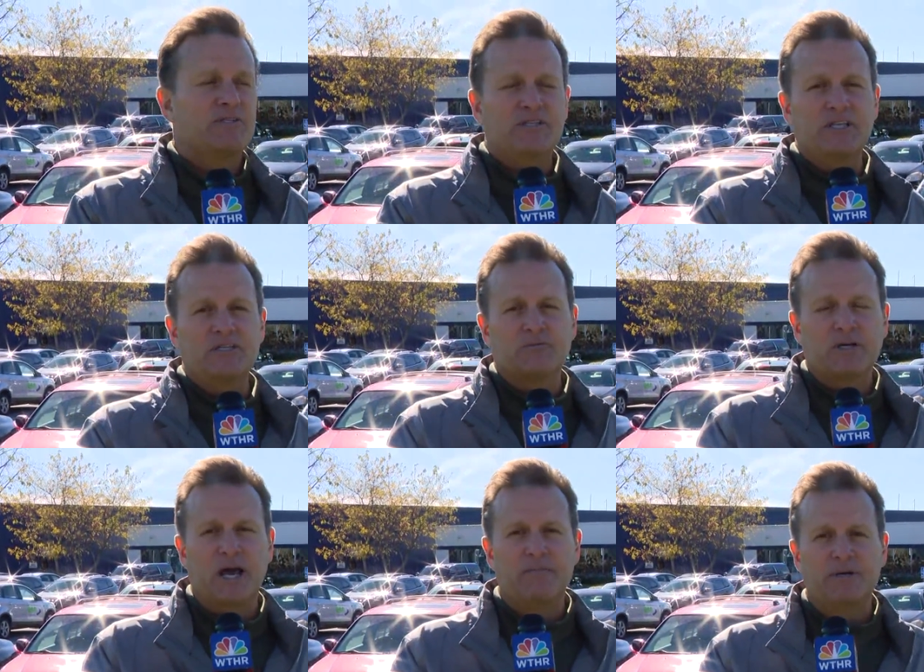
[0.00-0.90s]
see this one
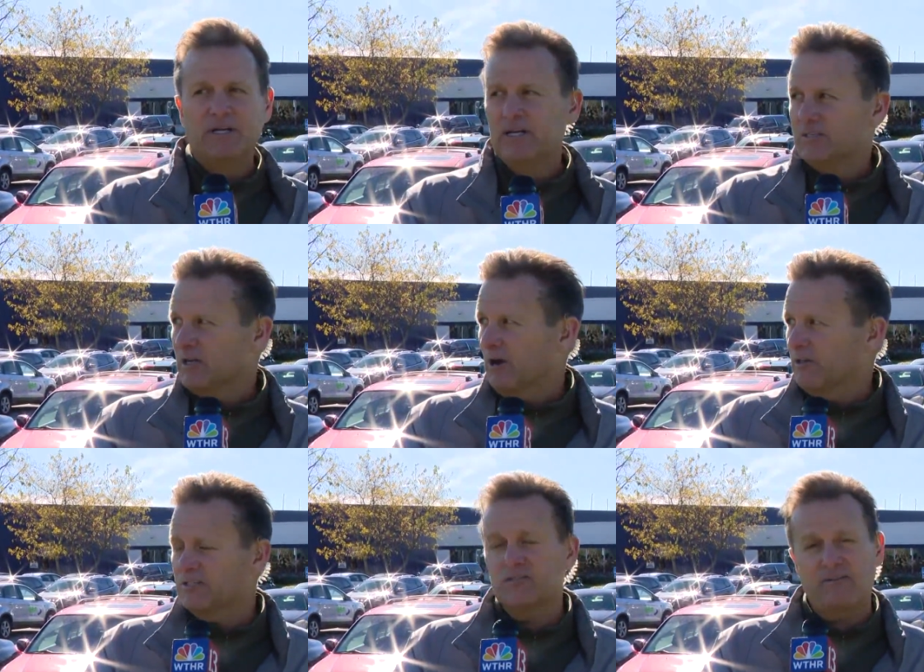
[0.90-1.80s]
coming. So
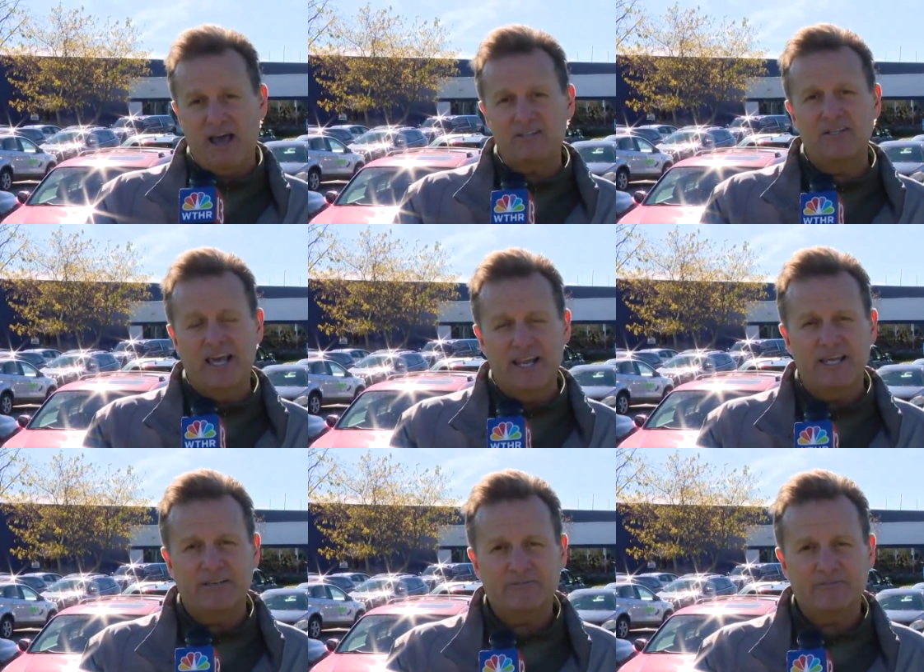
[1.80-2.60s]
this is fascinating.